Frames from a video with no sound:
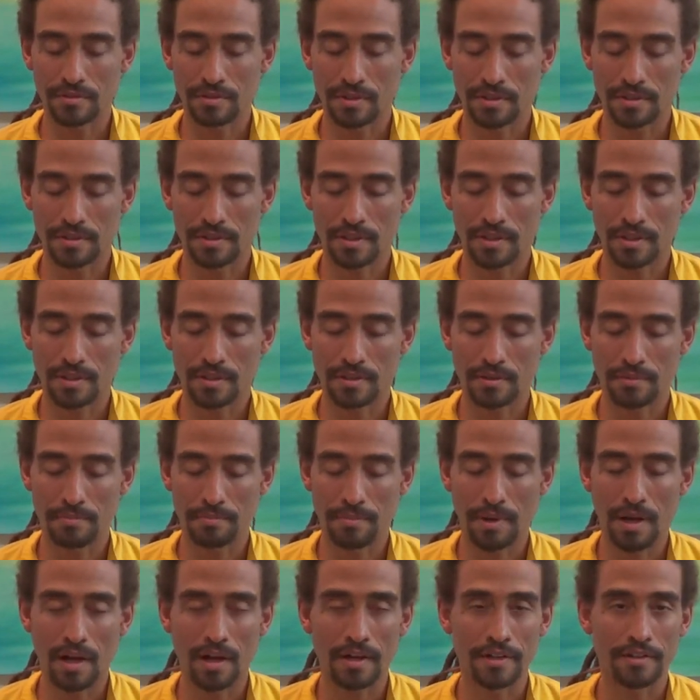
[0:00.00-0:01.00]
let's say, a
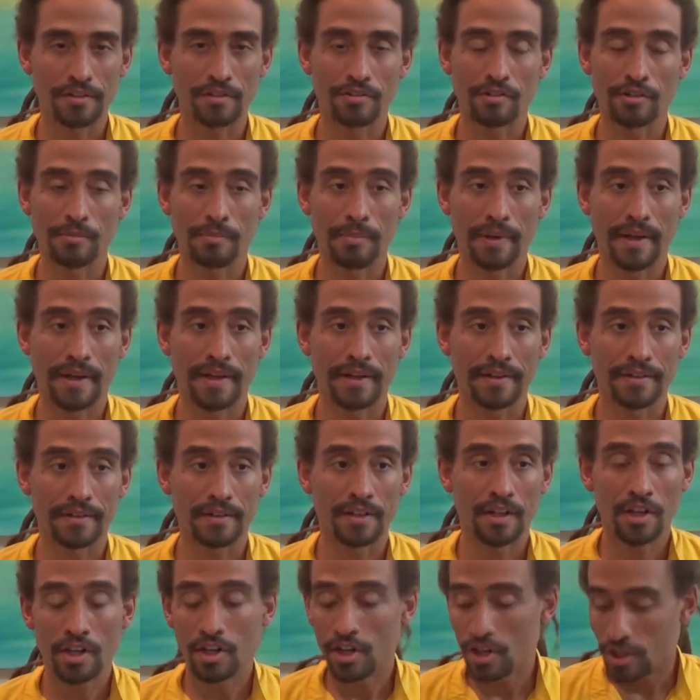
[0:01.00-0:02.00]
pot or a pan,
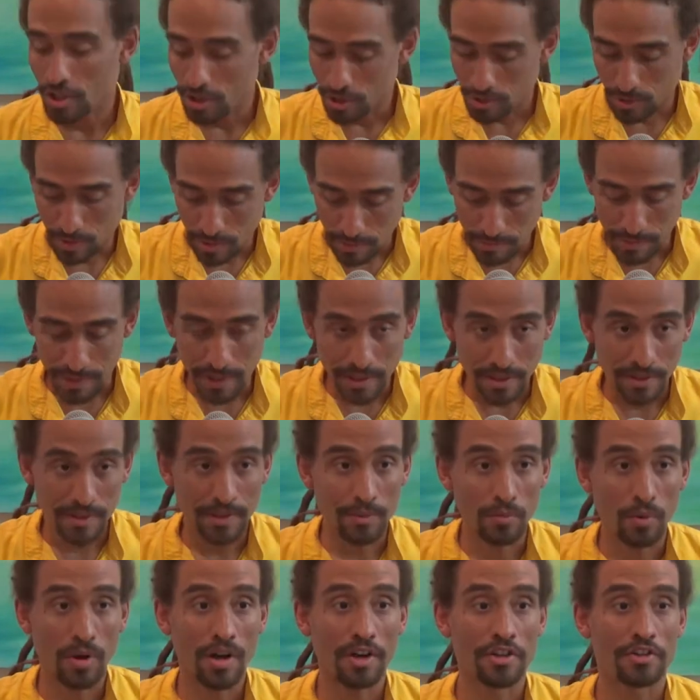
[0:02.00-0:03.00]
she would immediately
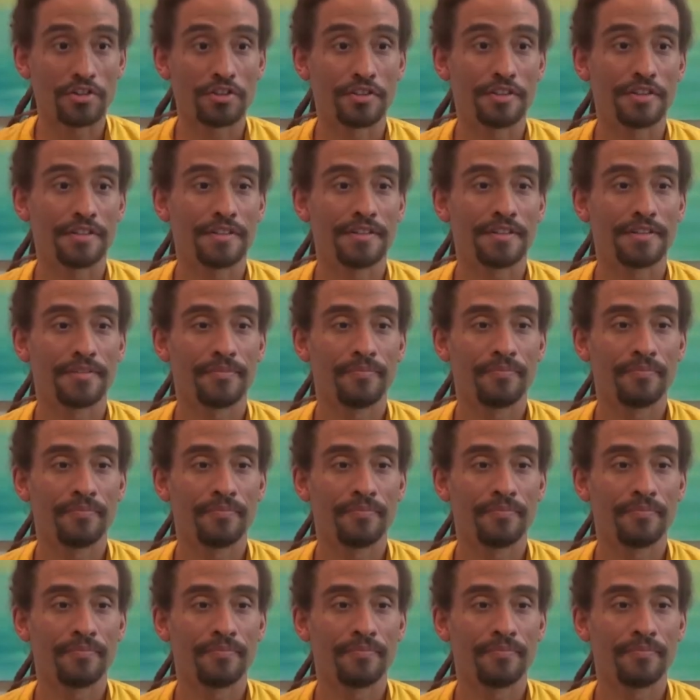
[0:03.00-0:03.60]
wash it.